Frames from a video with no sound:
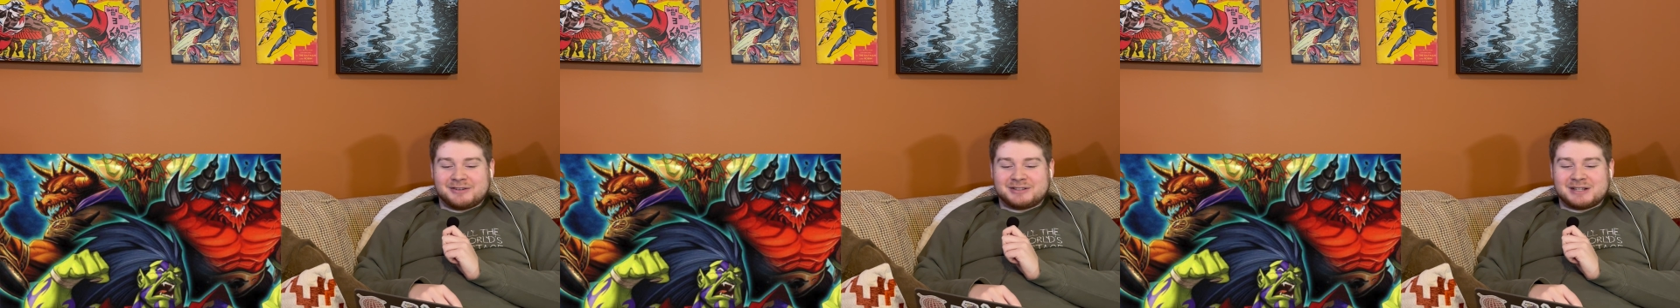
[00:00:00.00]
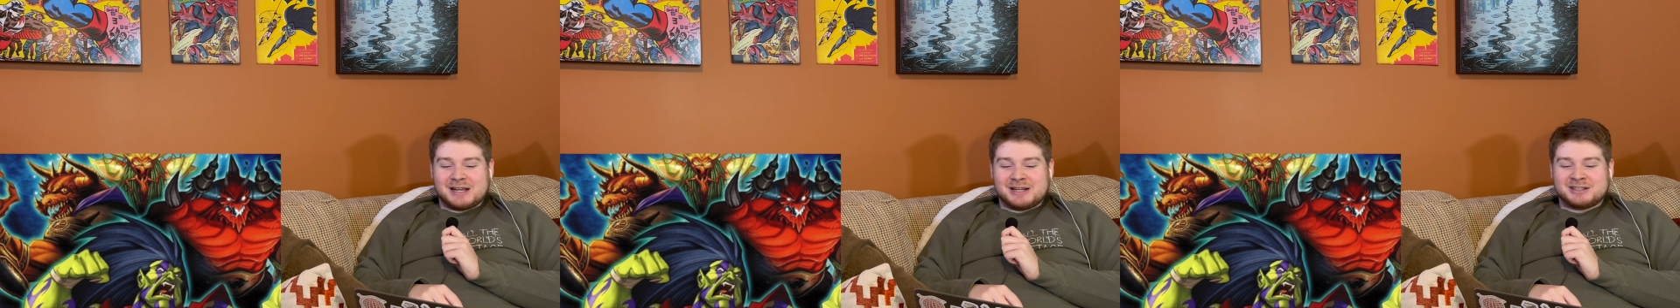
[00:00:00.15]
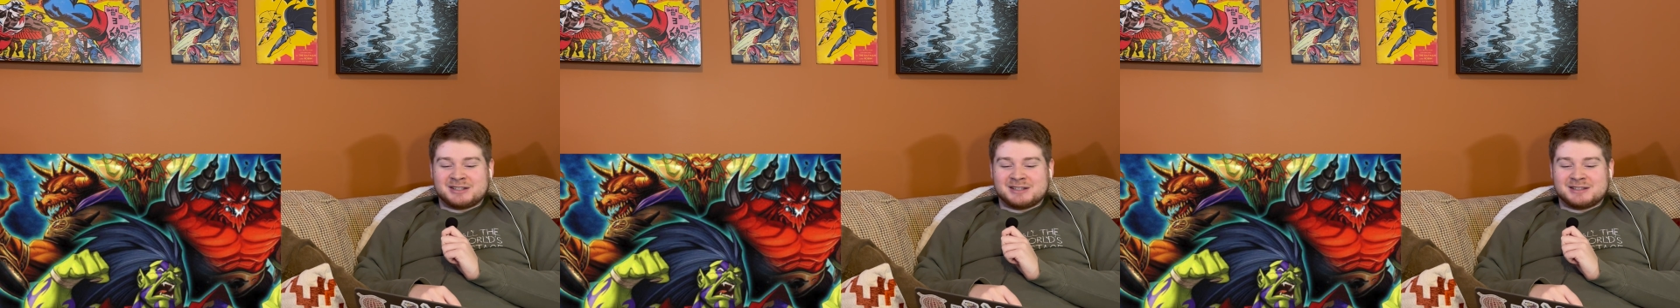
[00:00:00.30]

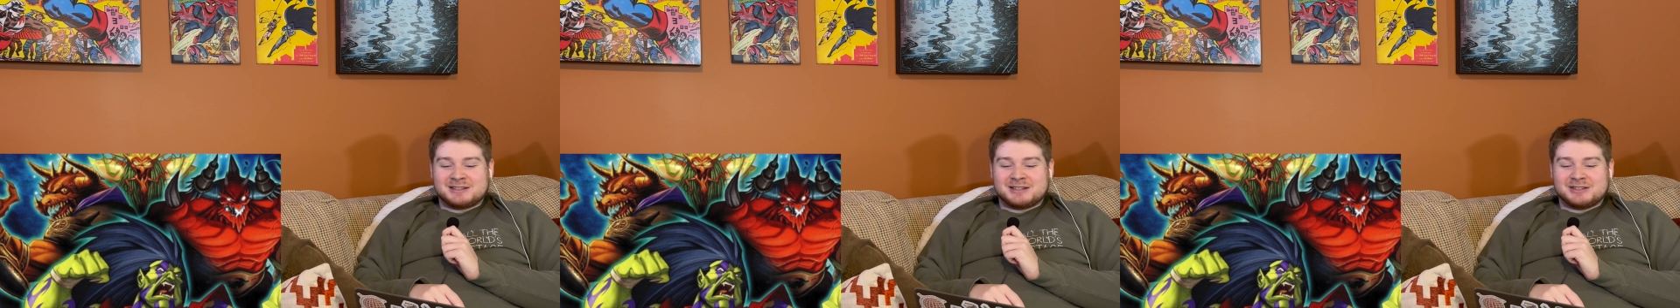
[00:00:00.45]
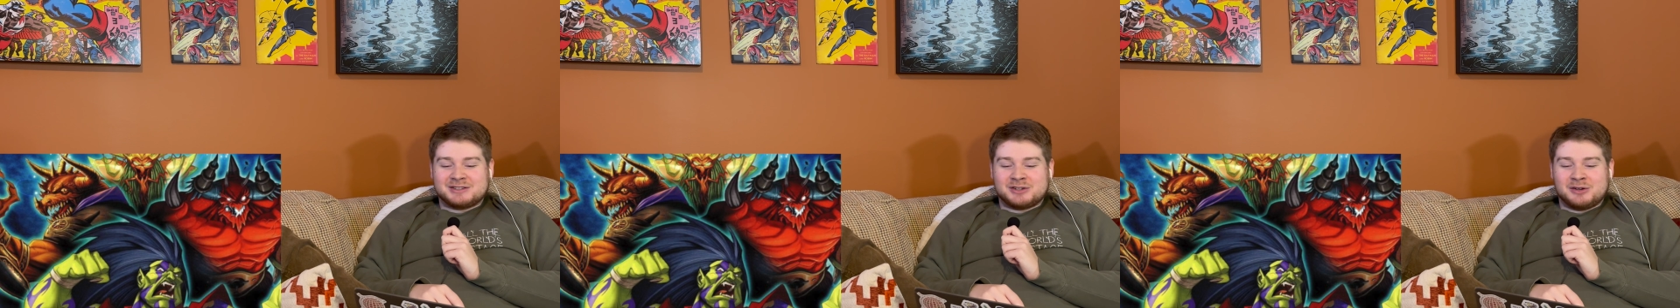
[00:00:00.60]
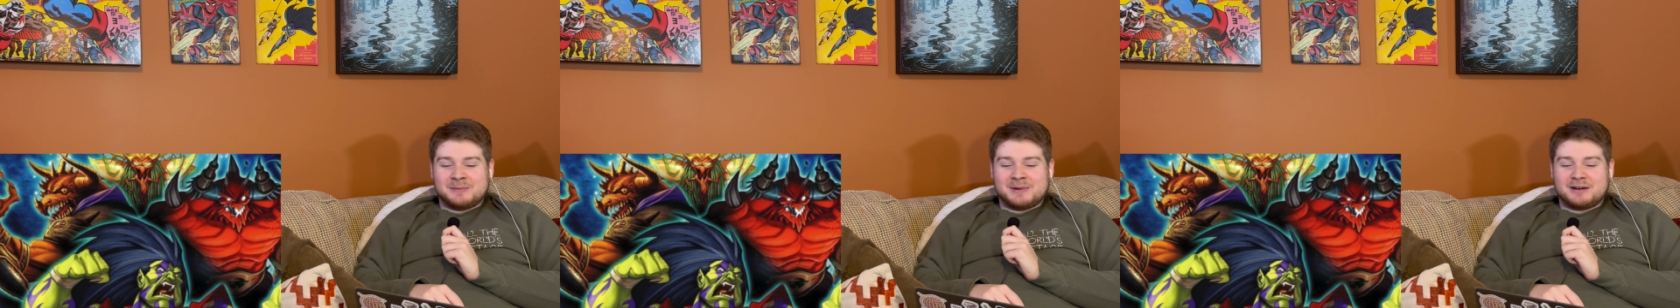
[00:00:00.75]
ratio
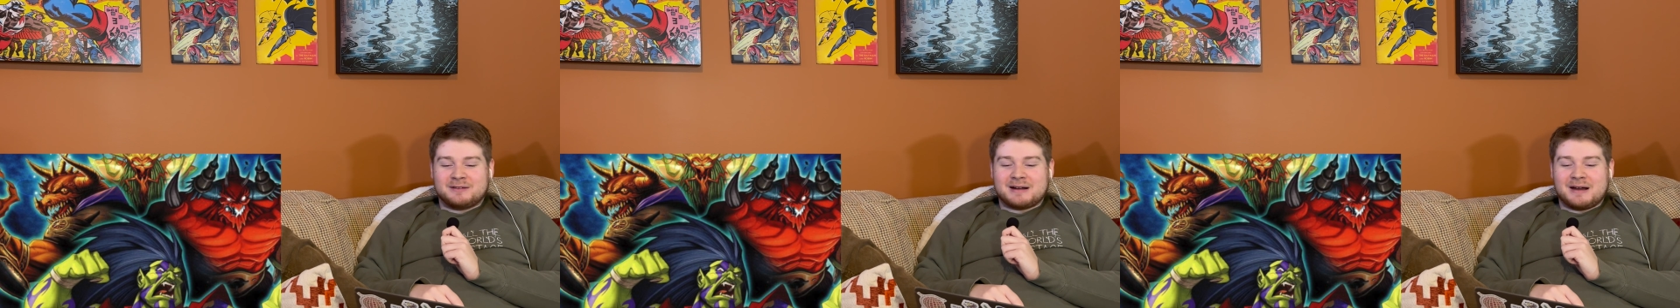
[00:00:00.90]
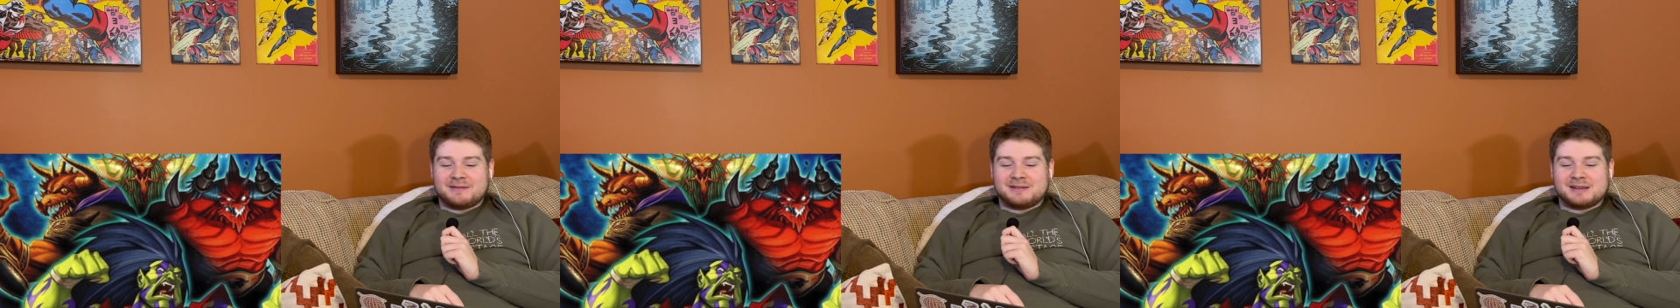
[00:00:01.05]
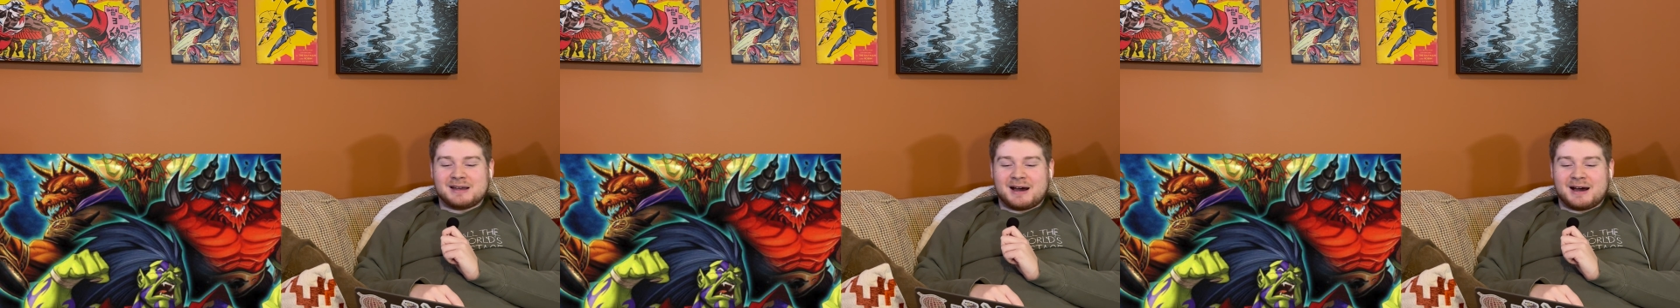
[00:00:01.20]
changes to zoom
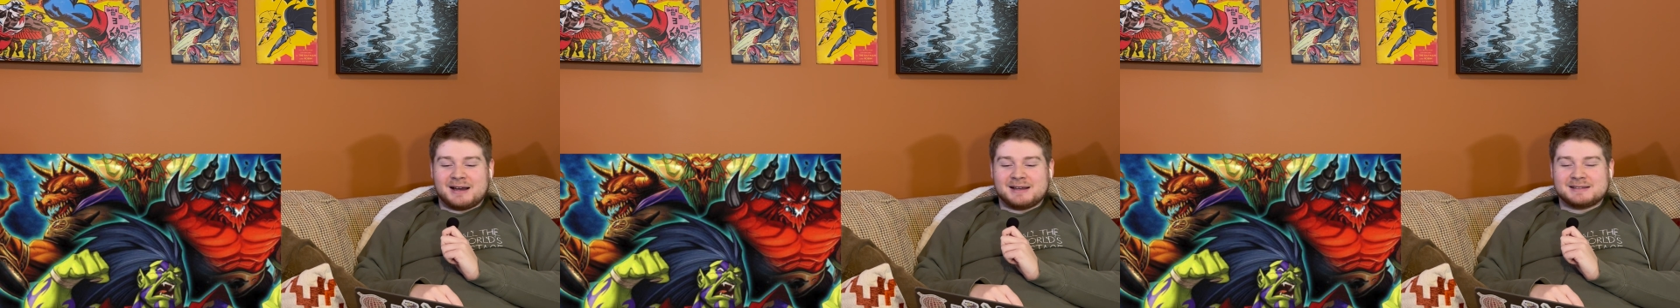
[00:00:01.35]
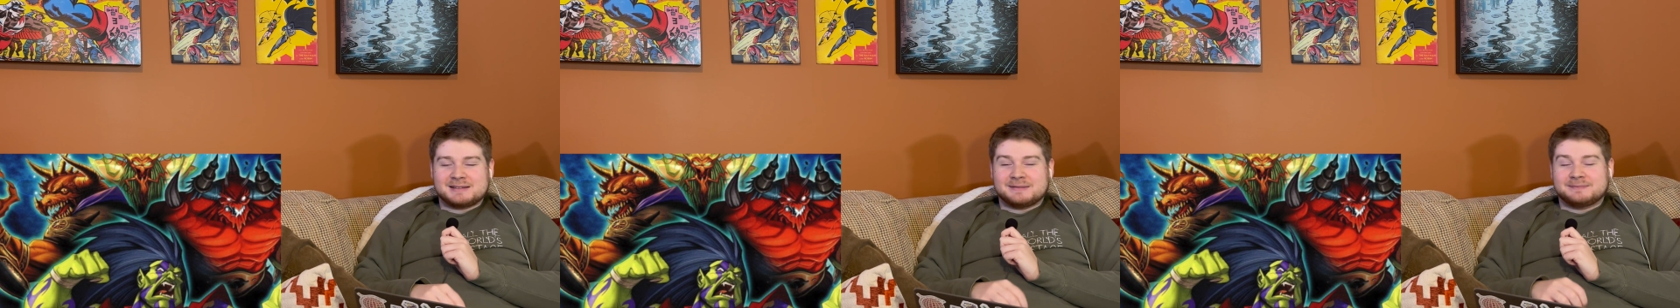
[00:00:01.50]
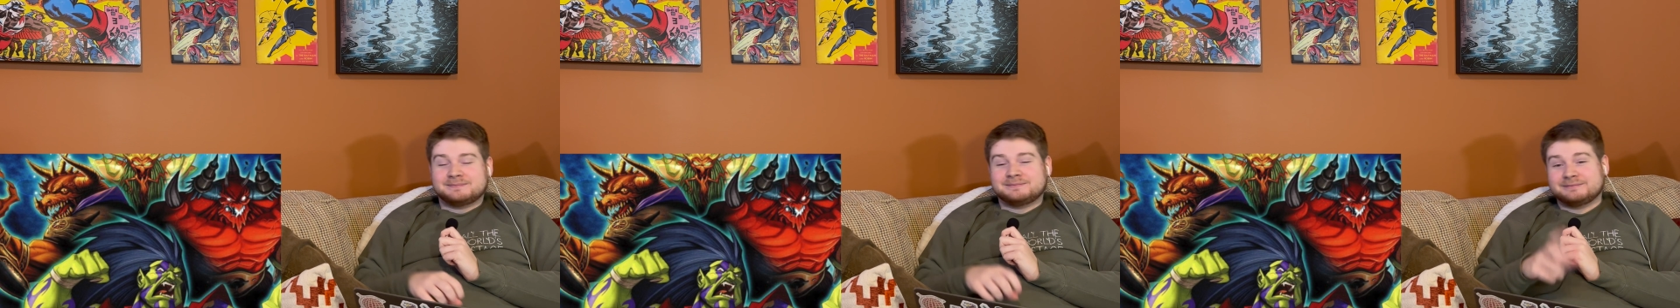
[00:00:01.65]
in around the
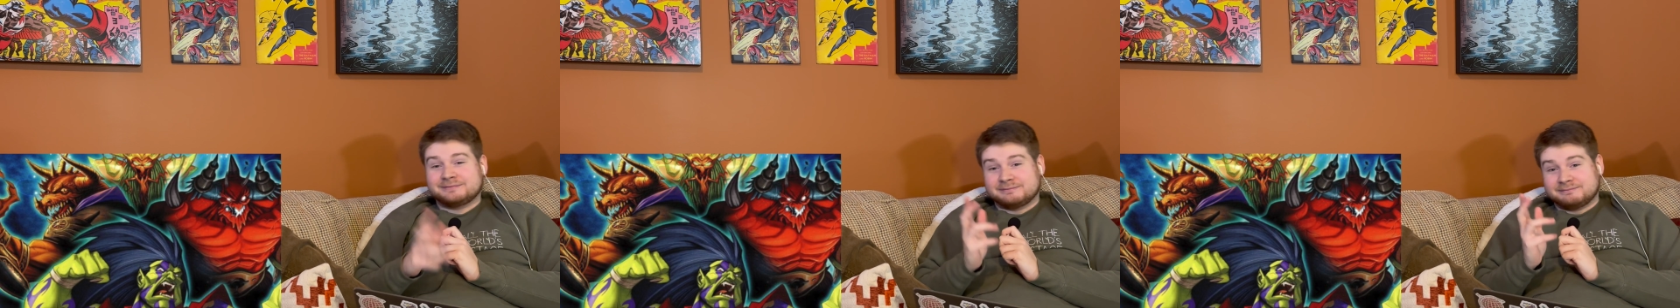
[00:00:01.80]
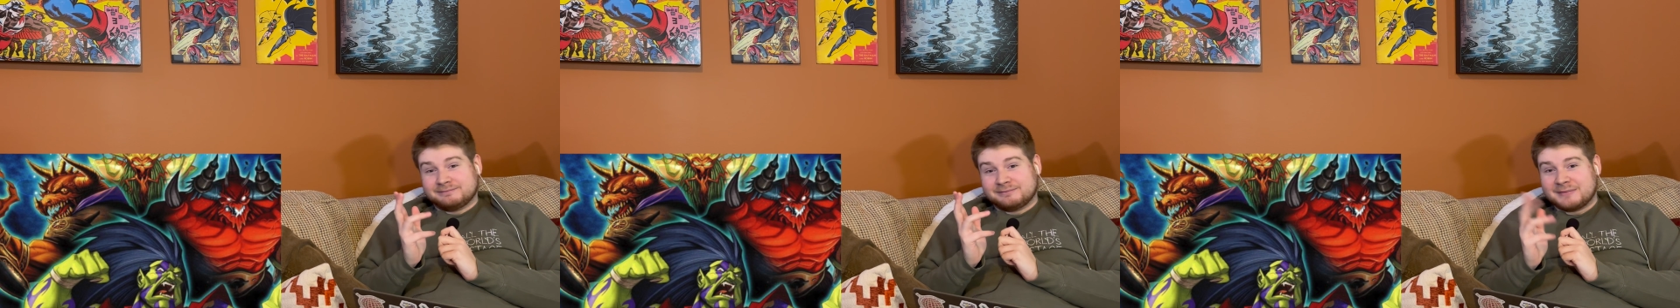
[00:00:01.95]
eyes.